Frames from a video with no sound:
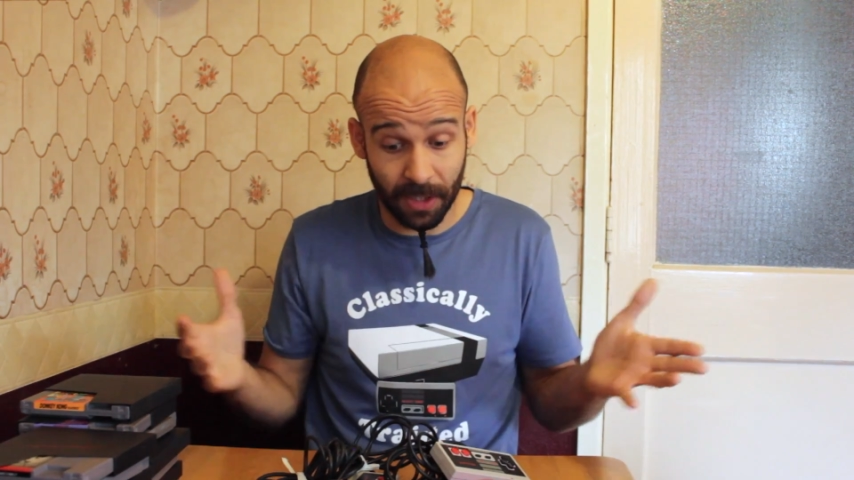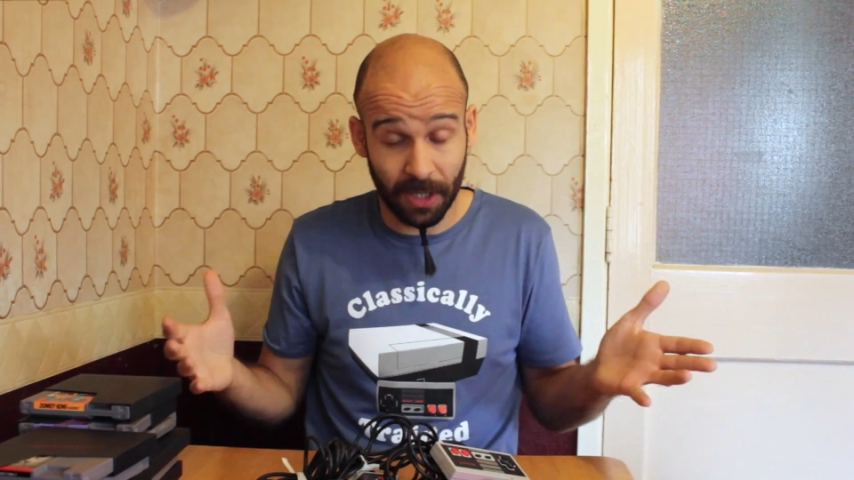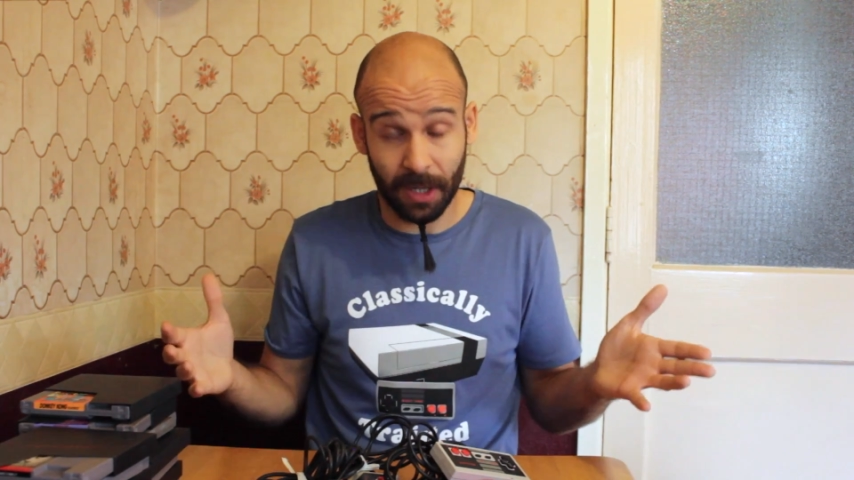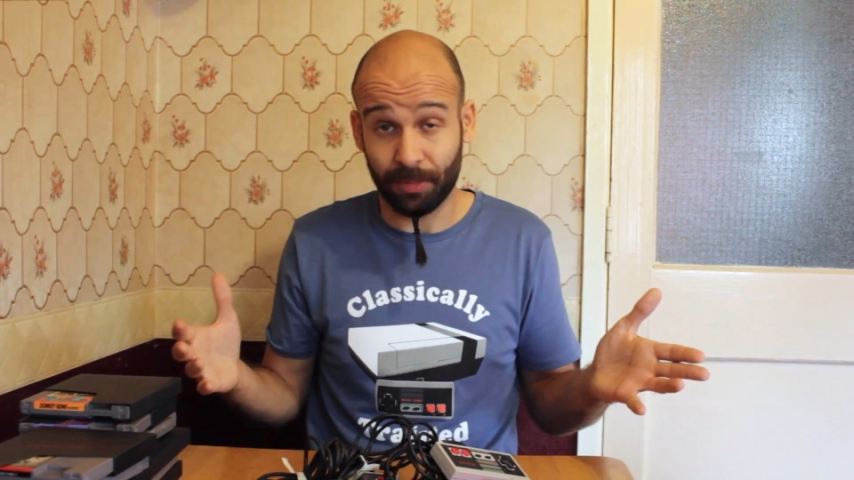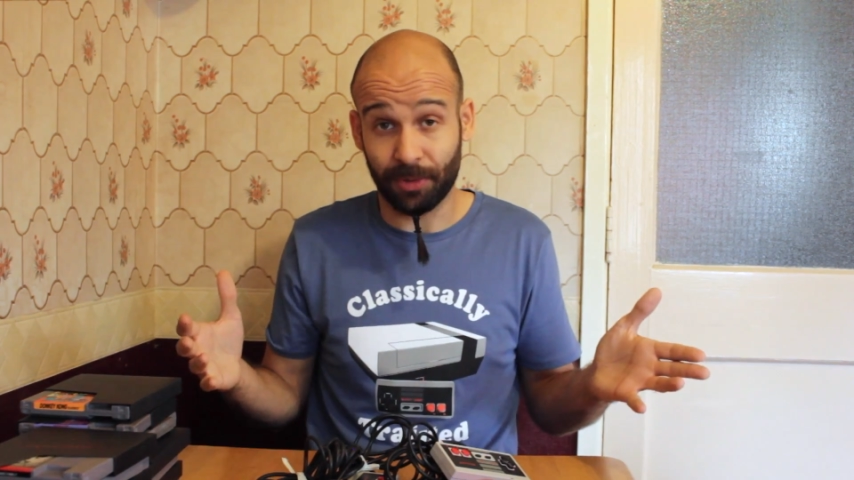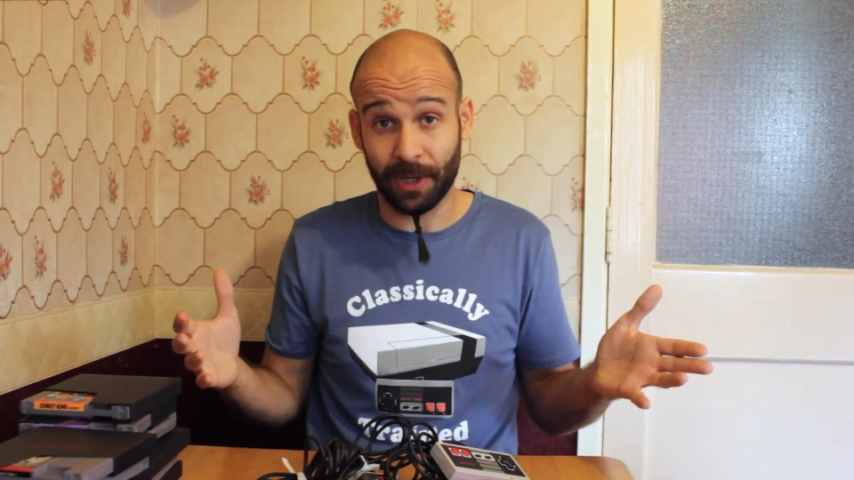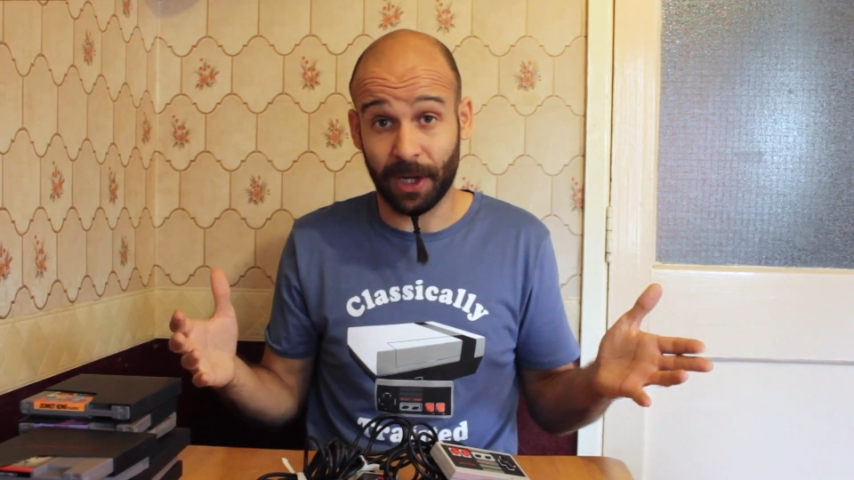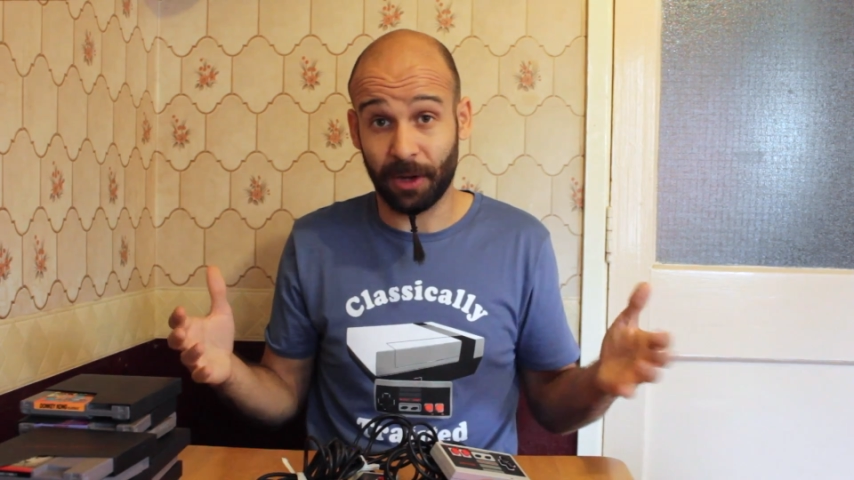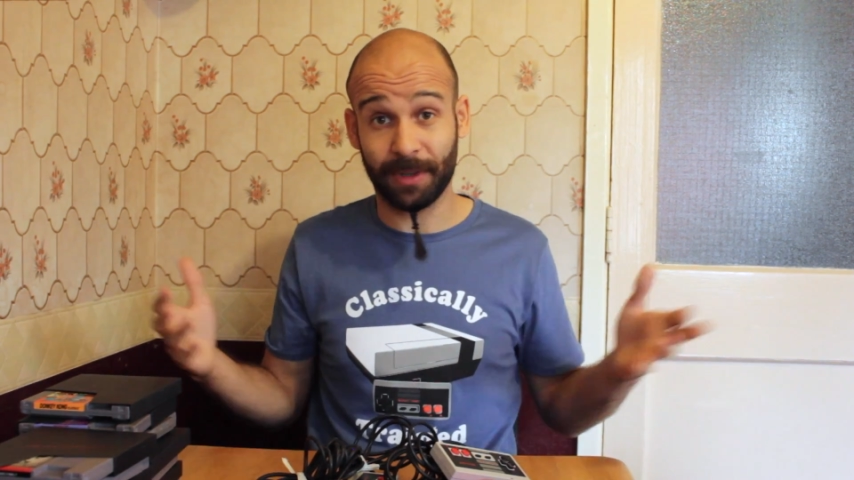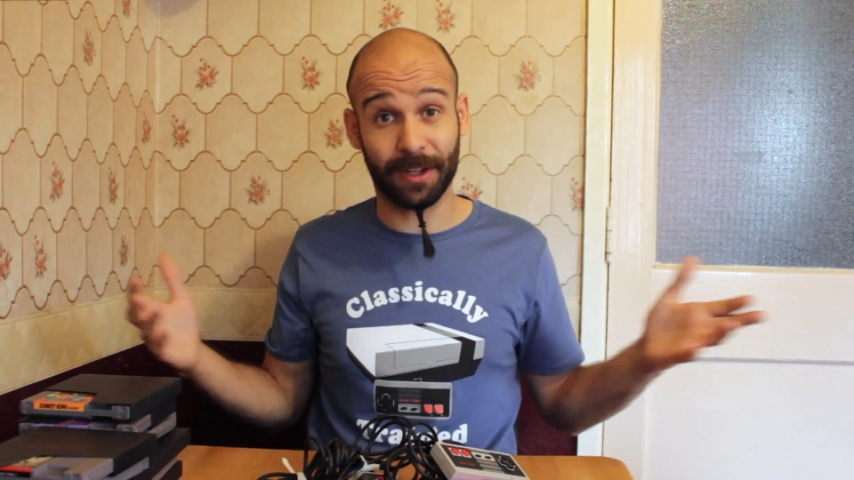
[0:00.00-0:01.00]
and brought it
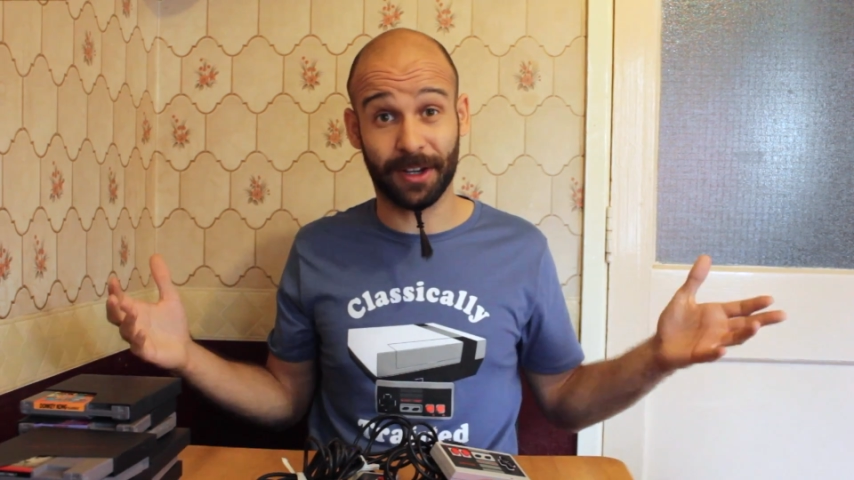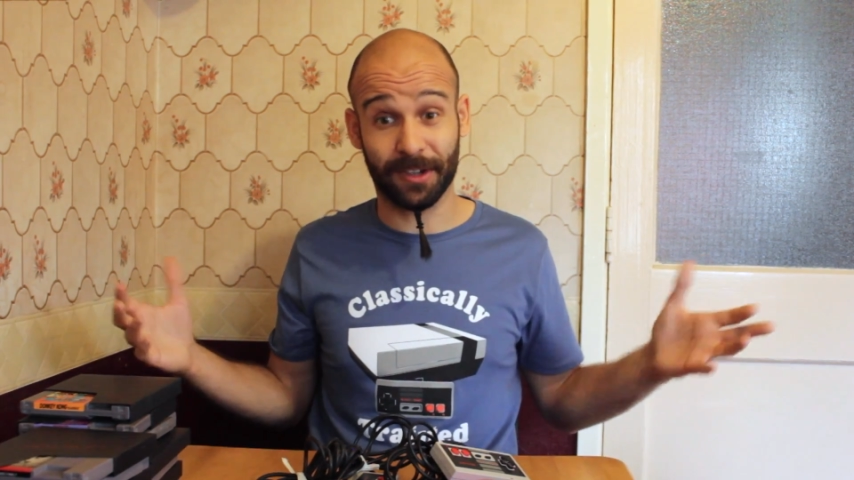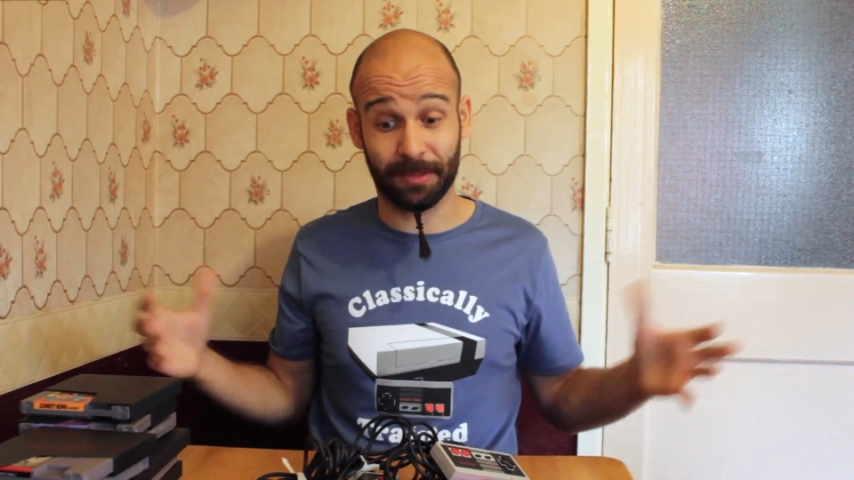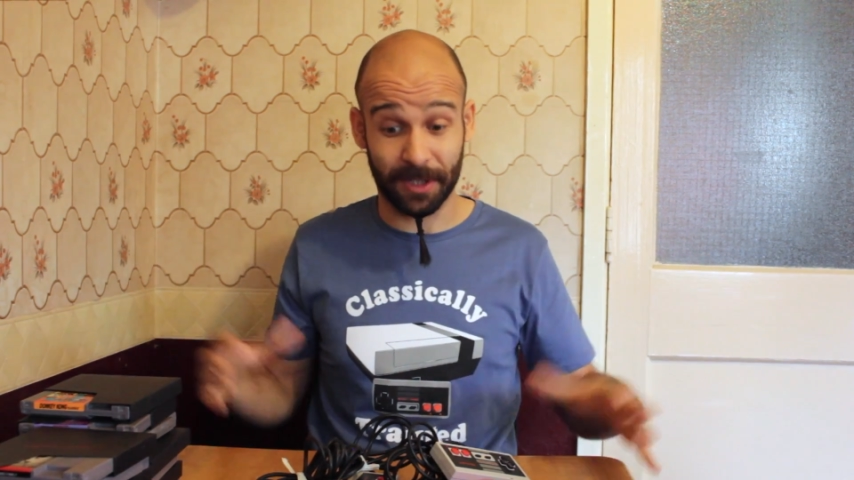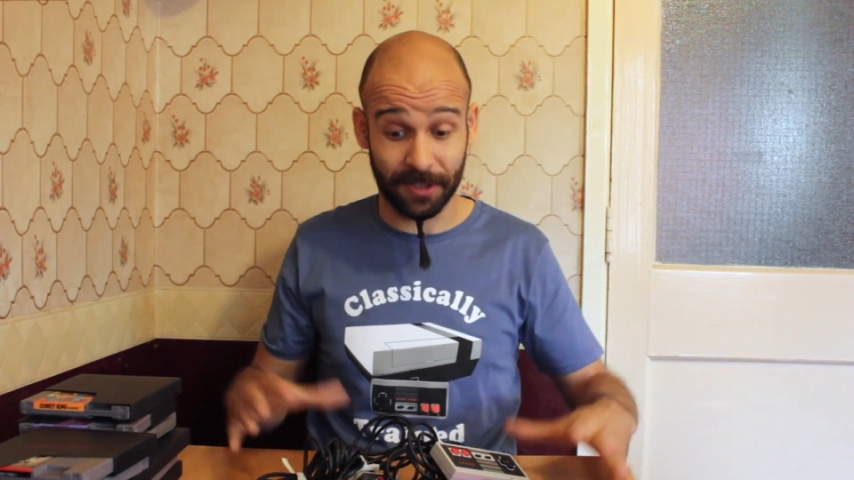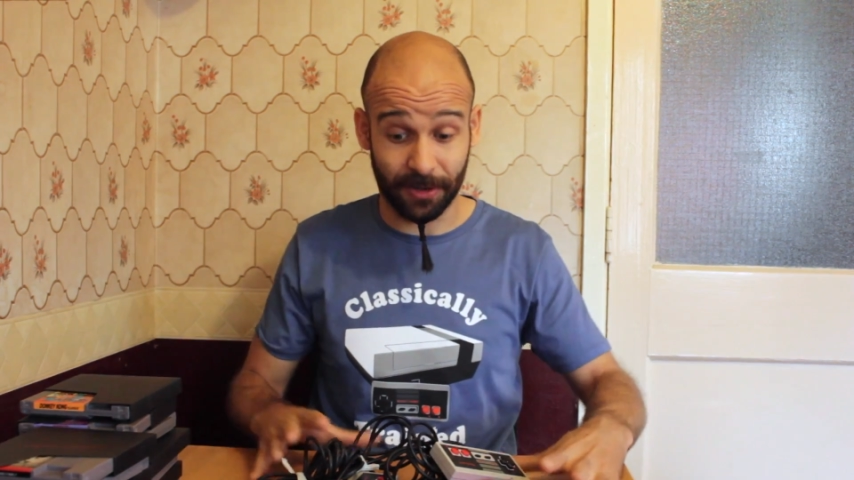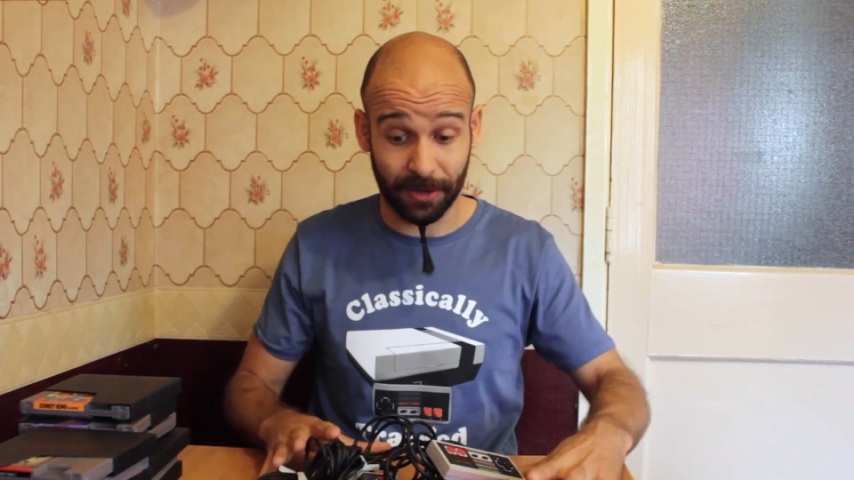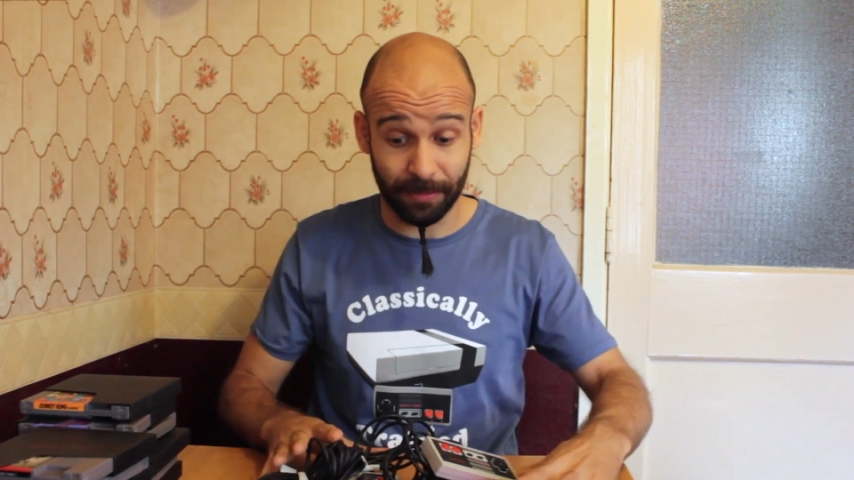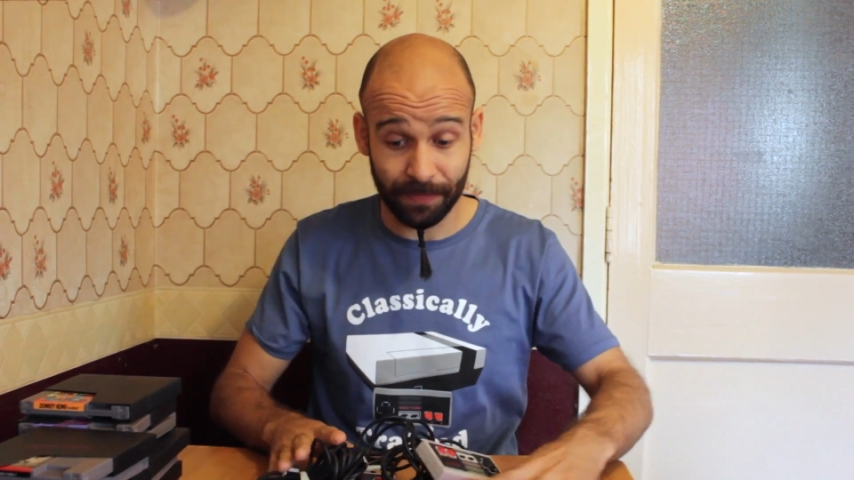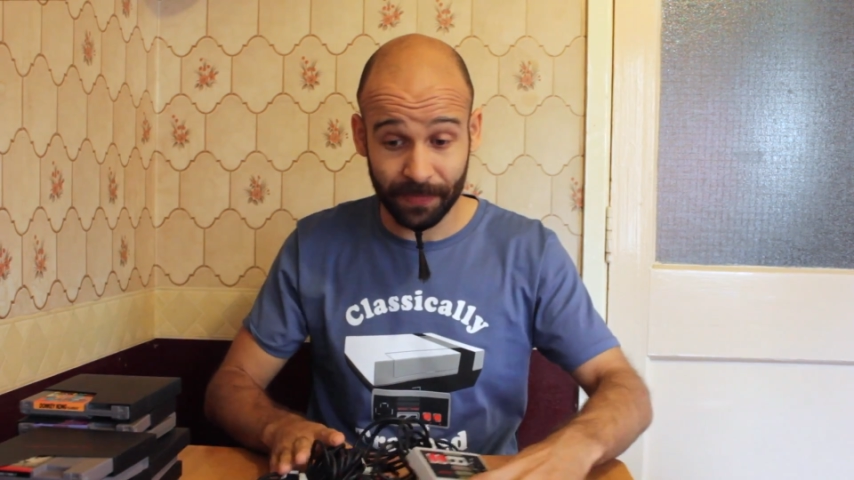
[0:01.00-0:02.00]
home. Didn't cost me a dime.